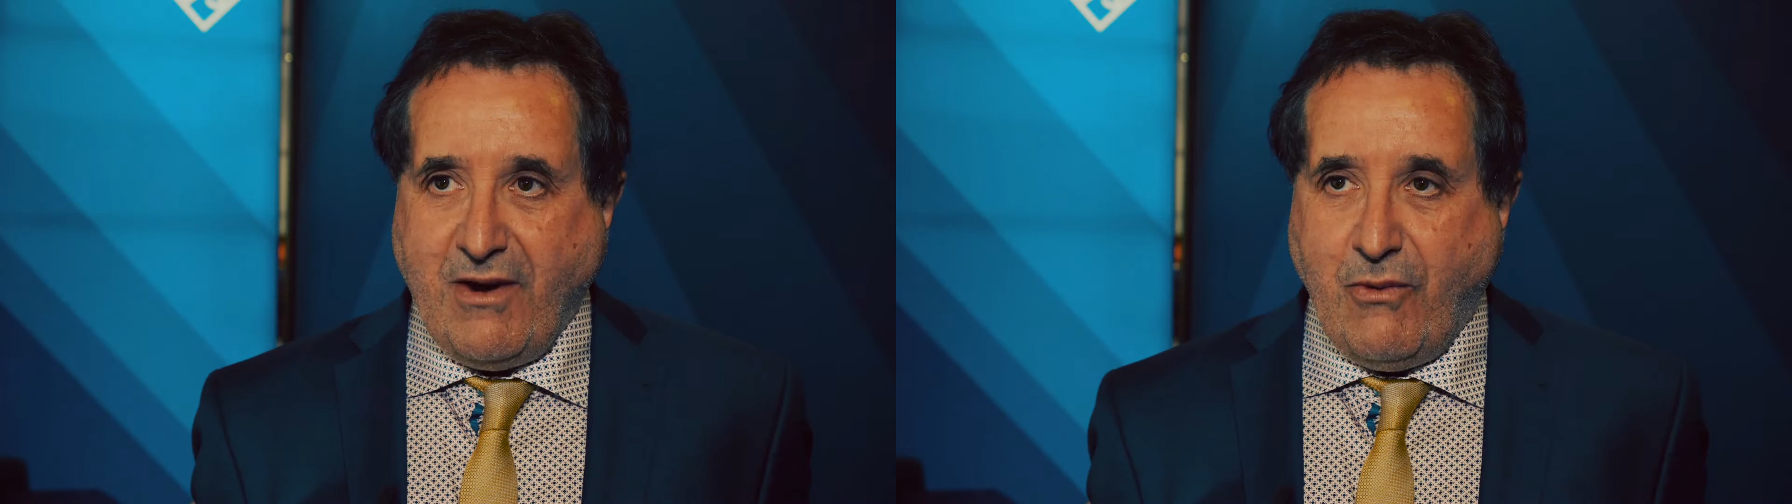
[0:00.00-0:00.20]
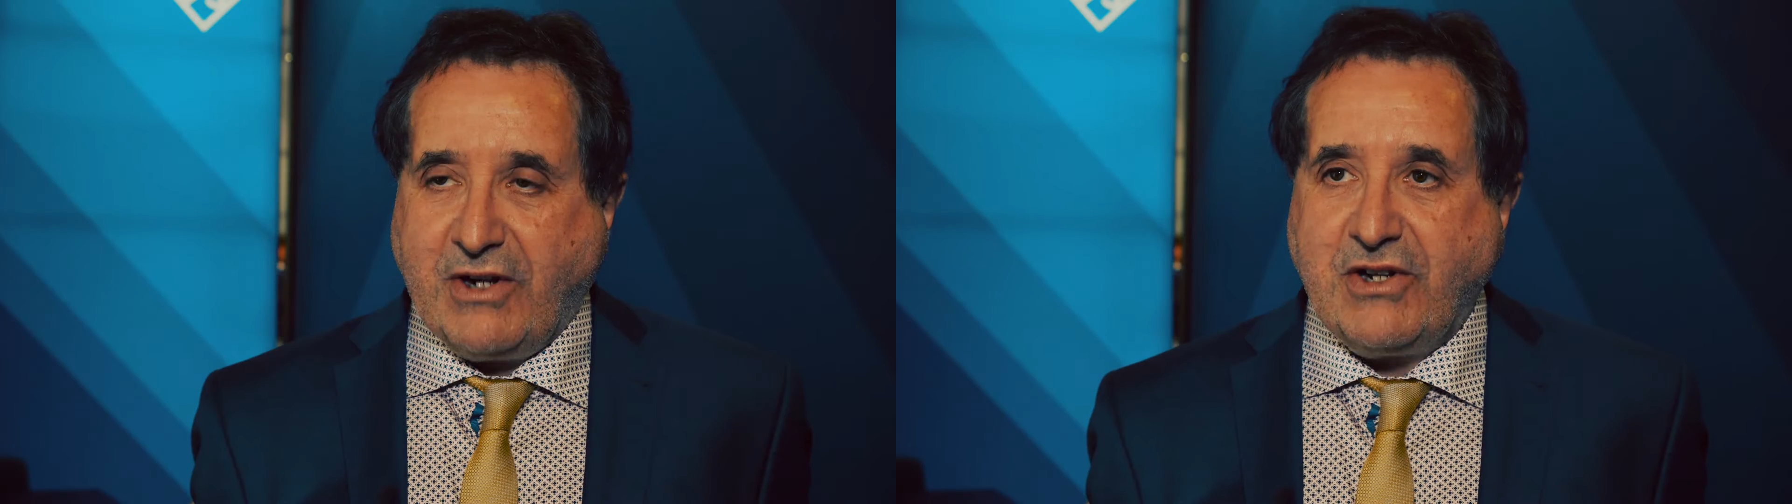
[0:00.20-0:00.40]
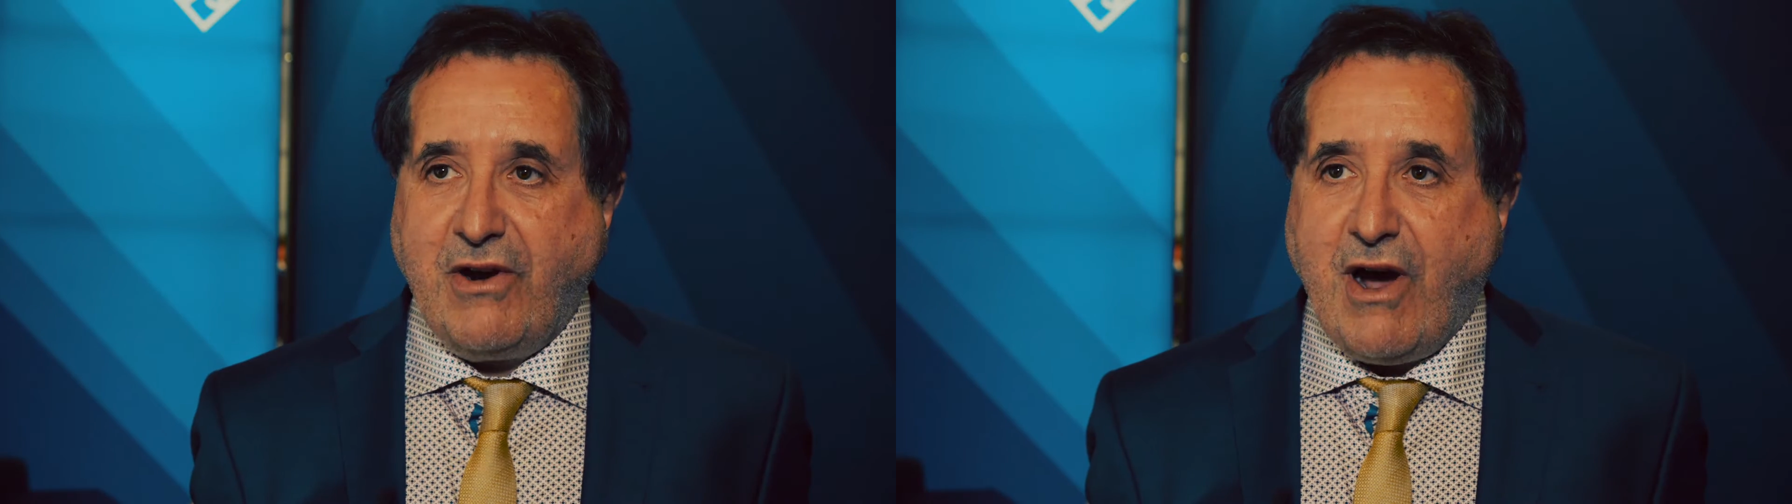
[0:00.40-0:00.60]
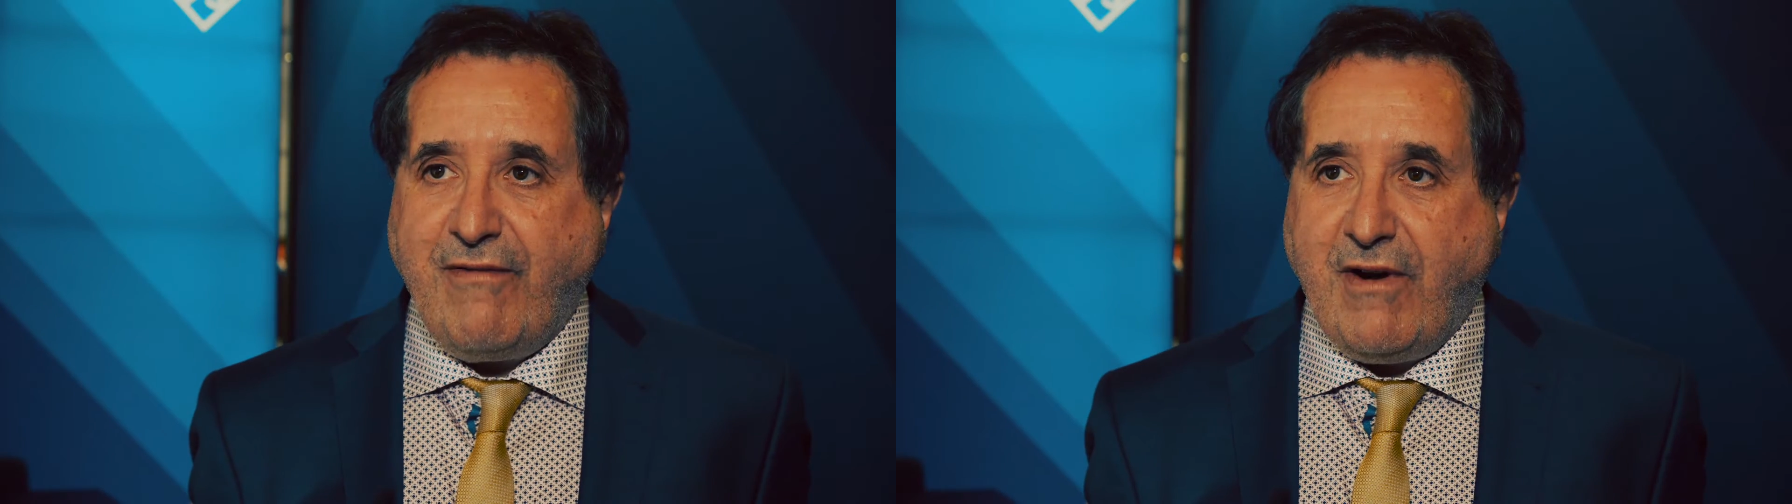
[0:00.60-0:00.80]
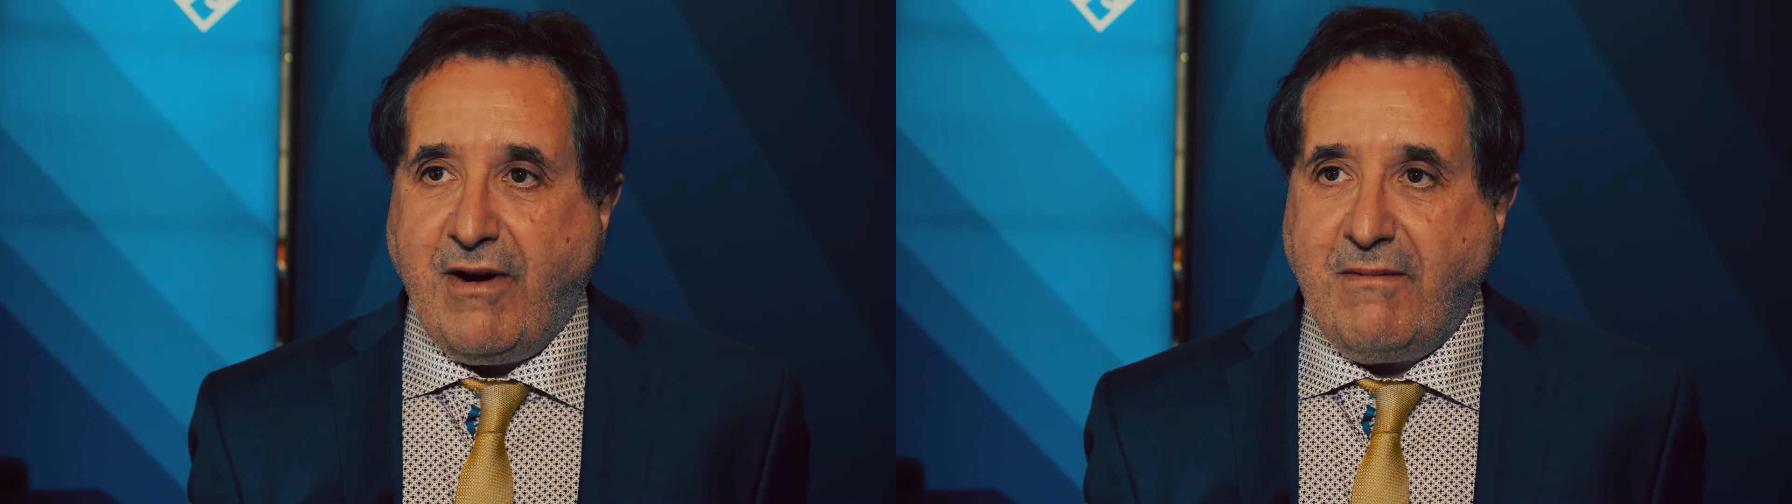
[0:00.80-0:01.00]
What's on
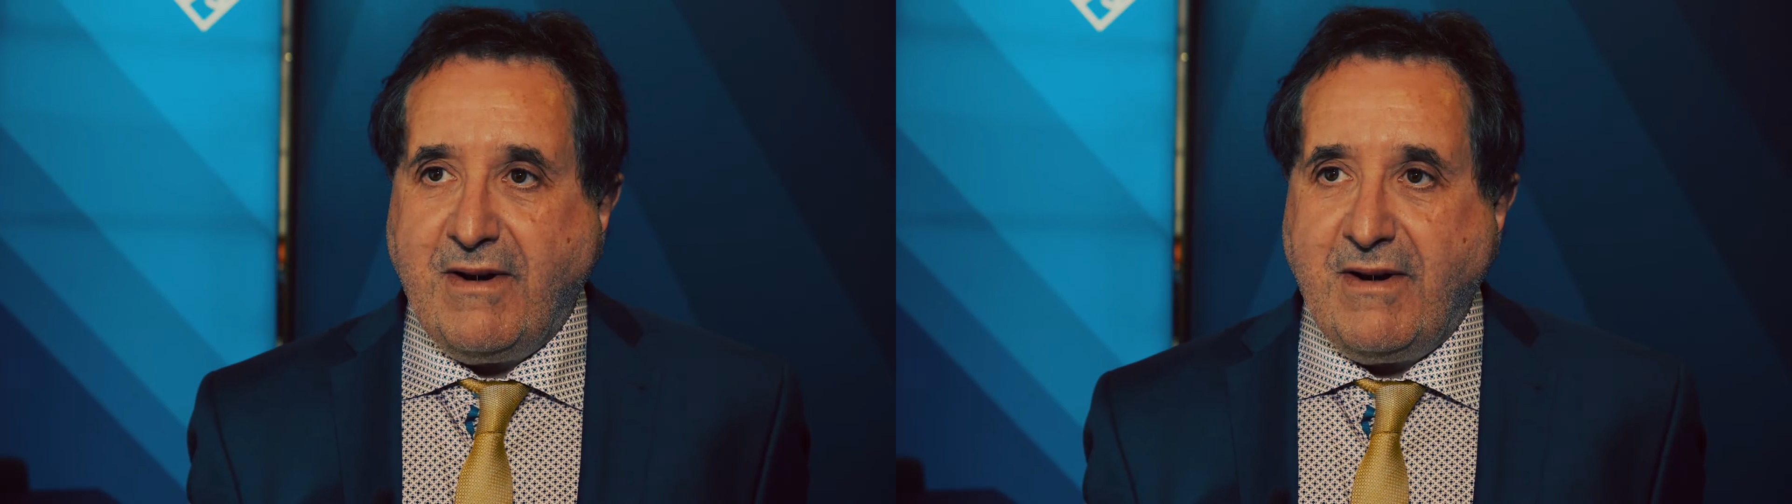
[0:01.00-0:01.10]
offer